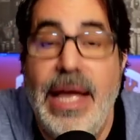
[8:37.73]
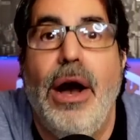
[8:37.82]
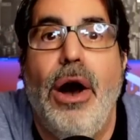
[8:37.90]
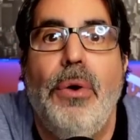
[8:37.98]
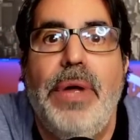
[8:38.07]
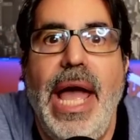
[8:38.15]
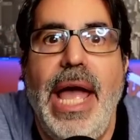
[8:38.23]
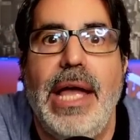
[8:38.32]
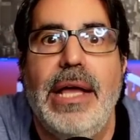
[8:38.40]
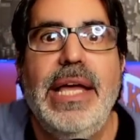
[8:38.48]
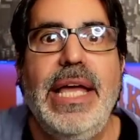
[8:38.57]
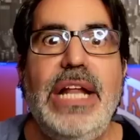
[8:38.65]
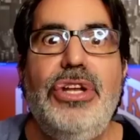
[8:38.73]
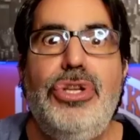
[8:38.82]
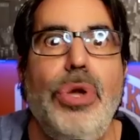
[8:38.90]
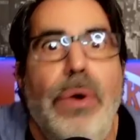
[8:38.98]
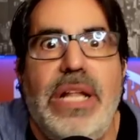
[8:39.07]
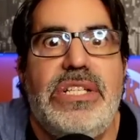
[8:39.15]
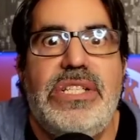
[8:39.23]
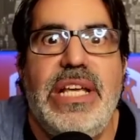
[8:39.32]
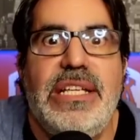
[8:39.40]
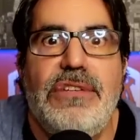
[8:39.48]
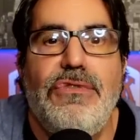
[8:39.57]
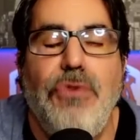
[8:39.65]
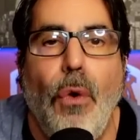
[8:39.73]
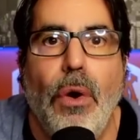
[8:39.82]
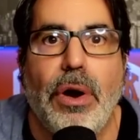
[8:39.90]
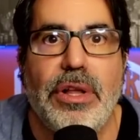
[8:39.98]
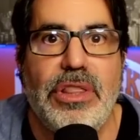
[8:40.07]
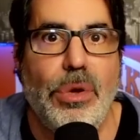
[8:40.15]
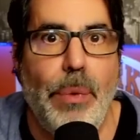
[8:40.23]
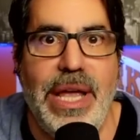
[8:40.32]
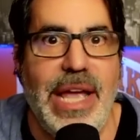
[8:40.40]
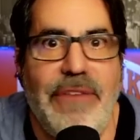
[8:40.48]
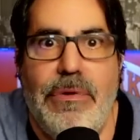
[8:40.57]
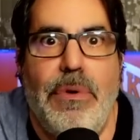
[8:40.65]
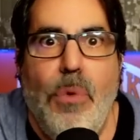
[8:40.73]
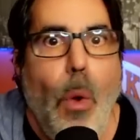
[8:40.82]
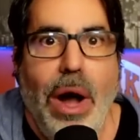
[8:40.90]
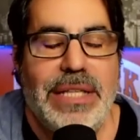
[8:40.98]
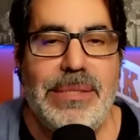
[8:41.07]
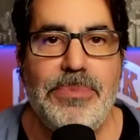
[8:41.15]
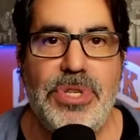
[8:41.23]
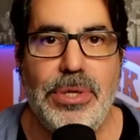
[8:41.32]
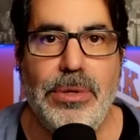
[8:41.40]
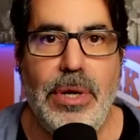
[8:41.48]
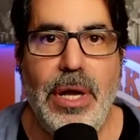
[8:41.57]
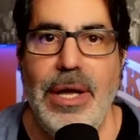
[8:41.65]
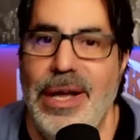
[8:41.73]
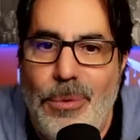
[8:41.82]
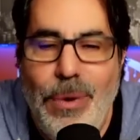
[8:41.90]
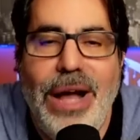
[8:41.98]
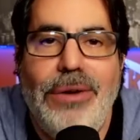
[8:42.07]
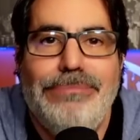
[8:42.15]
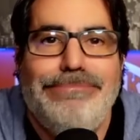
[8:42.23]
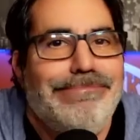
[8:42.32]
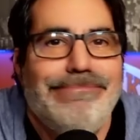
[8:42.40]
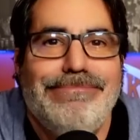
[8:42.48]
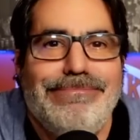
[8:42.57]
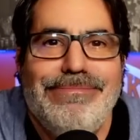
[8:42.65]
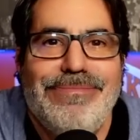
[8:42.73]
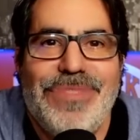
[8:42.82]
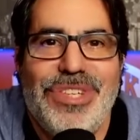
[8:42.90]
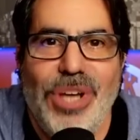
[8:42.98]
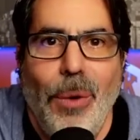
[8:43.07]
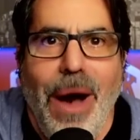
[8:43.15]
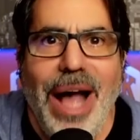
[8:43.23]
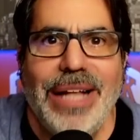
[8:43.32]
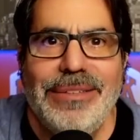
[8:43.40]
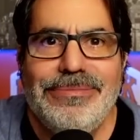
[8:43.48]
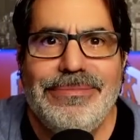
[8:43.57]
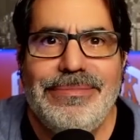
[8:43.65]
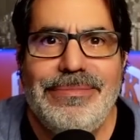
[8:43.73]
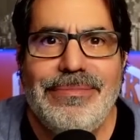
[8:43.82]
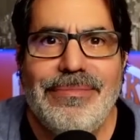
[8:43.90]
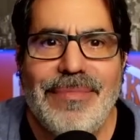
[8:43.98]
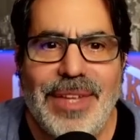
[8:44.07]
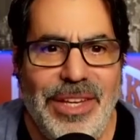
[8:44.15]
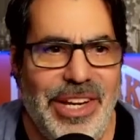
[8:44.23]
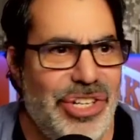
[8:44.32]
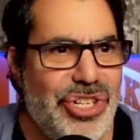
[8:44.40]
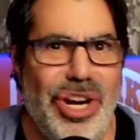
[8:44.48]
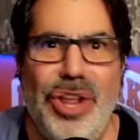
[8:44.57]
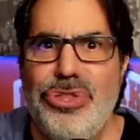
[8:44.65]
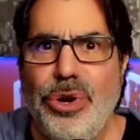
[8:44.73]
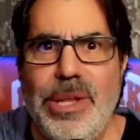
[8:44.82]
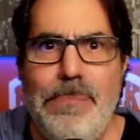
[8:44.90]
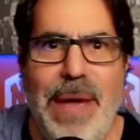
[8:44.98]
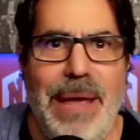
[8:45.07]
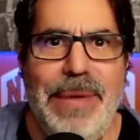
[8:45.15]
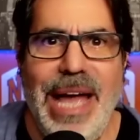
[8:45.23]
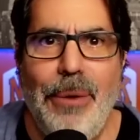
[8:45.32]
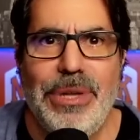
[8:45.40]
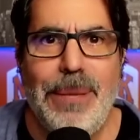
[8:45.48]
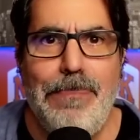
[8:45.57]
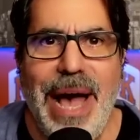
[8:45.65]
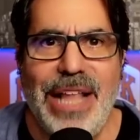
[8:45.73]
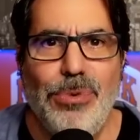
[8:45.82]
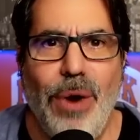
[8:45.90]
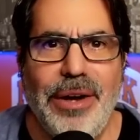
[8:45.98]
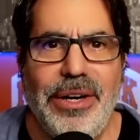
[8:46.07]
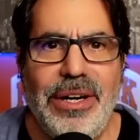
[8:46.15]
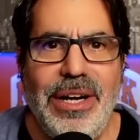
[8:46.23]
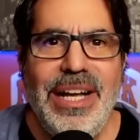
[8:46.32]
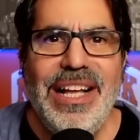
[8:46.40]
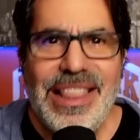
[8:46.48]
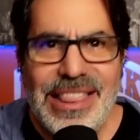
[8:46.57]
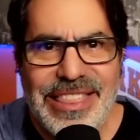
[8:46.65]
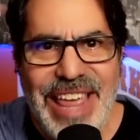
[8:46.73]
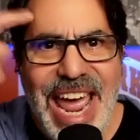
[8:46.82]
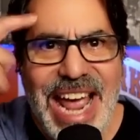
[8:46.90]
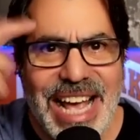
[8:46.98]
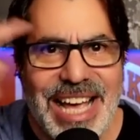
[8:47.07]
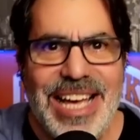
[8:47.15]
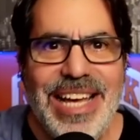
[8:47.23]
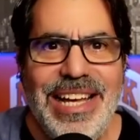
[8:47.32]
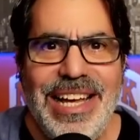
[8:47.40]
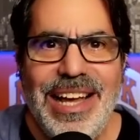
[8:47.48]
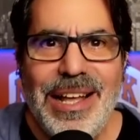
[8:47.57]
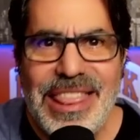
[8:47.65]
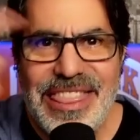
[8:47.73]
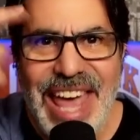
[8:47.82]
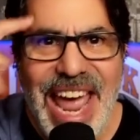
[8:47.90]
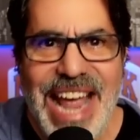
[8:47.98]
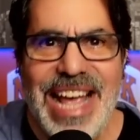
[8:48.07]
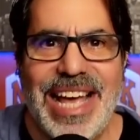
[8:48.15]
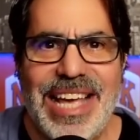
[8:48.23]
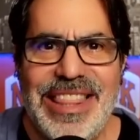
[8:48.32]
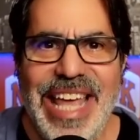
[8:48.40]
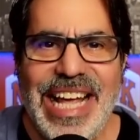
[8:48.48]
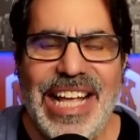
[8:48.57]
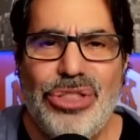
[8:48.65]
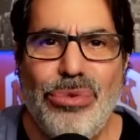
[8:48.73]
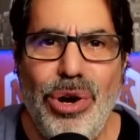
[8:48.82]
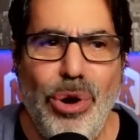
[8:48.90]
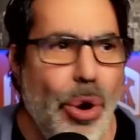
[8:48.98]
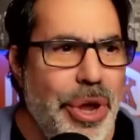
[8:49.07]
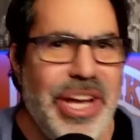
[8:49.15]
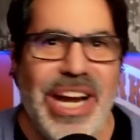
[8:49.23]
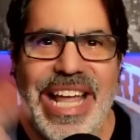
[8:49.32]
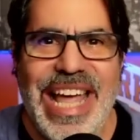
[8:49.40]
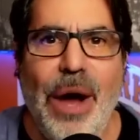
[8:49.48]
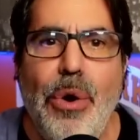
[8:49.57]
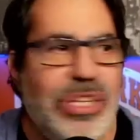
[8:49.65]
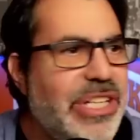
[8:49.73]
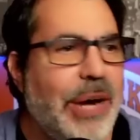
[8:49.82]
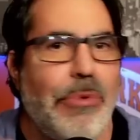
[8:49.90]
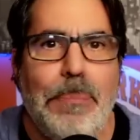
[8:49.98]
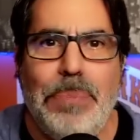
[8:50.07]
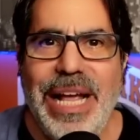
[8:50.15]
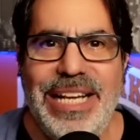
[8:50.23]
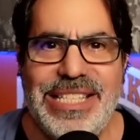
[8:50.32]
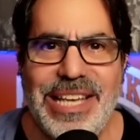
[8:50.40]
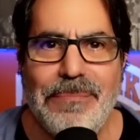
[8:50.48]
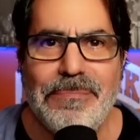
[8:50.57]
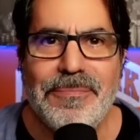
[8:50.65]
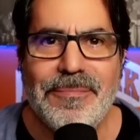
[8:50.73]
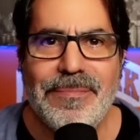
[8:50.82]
Okay, he didn't do it in season 4 the way everyone wants him to. Well, so what? You're just going to throw the baby out with the bathwater? Think it through. Who are you going to get? Who's going to replace him?